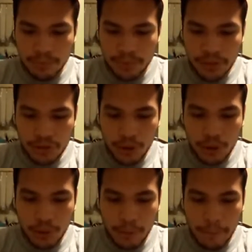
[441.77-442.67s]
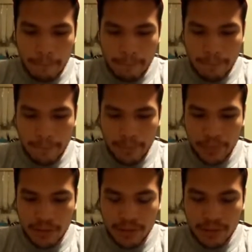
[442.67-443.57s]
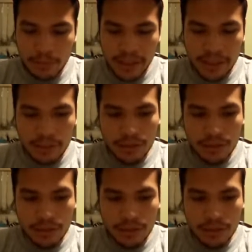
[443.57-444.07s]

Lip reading: So to meet